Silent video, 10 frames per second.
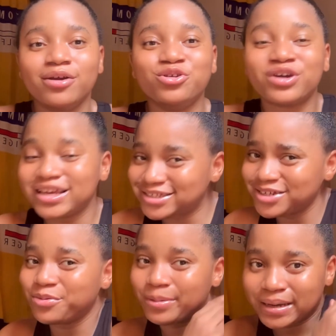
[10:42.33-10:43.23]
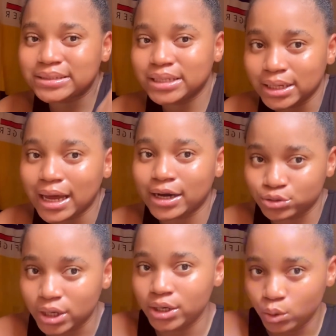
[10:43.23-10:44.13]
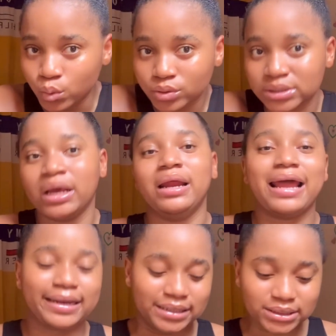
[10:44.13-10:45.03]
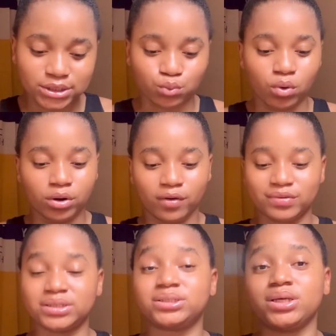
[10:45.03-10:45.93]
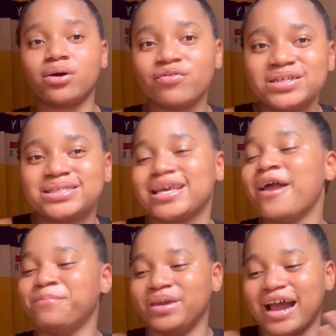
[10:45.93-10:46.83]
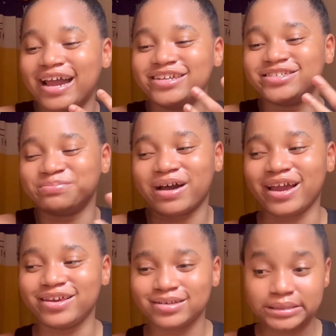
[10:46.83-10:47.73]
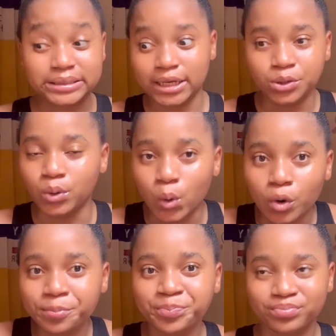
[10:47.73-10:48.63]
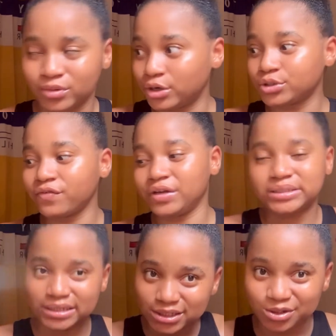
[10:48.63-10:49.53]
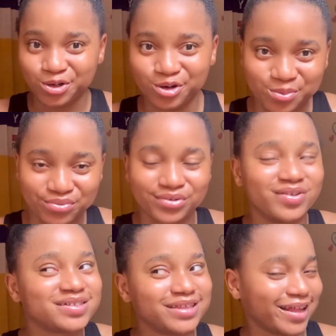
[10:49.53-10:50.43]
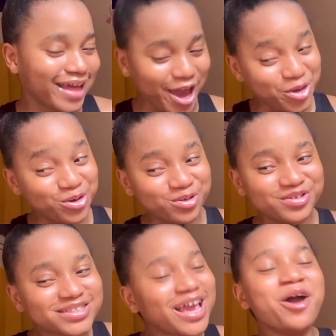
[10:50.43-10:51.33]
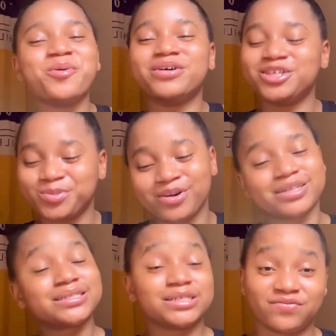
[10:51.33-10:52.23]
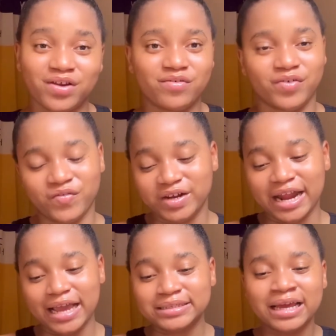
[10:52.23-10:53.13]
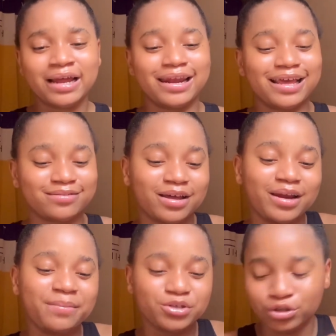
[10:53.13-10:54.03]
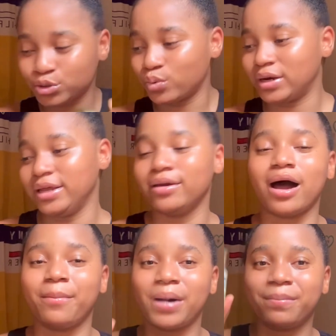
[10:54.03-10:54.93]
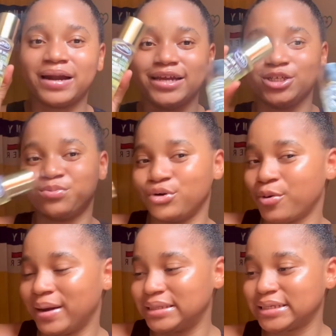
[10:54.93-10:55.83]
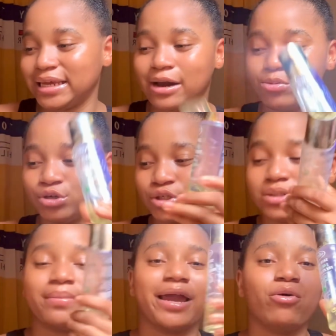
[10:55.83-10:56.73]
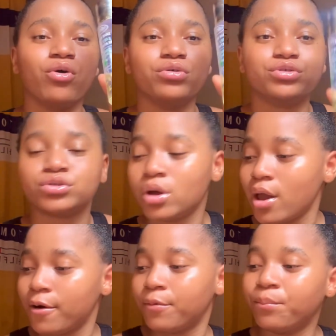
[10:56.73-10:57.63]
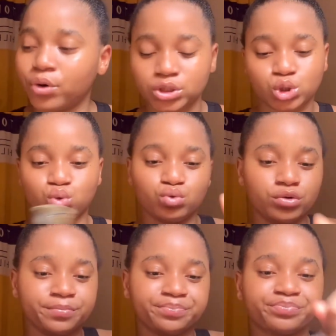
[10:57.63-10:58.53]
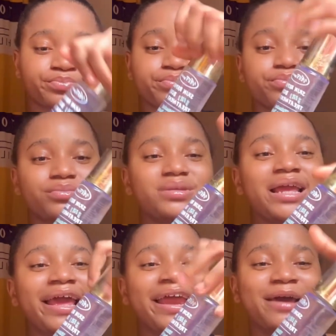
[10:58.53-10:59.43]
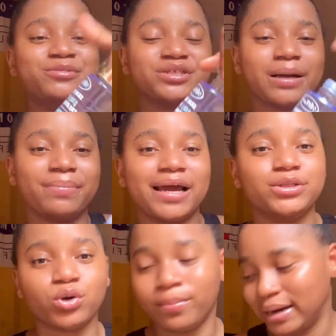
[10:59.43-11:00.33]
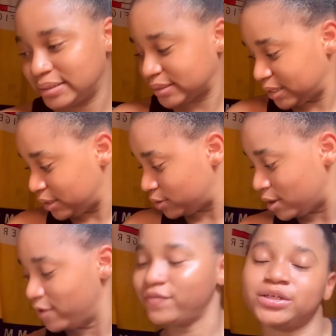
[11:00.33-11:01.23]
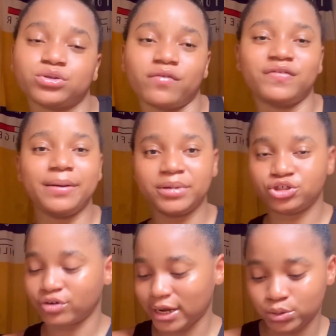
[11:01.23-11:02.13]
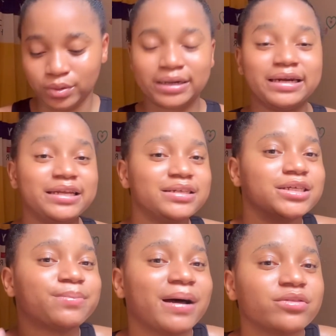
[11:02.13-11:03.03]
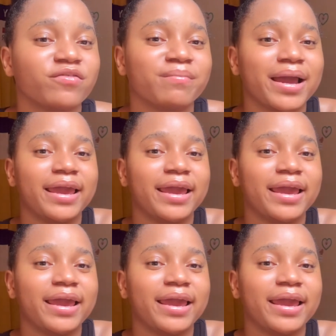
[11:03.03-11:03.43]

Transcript: you can see the way my skin actually looks. Like, this is one of the secrets behind my skin glow, because obviously this is not the only product that I use, but this product is very, very nice. Now let me just quickly apply this product on my skin. I'll be using my old bottle. Let me just apply it on my skin. First off, let me try to clean this part of my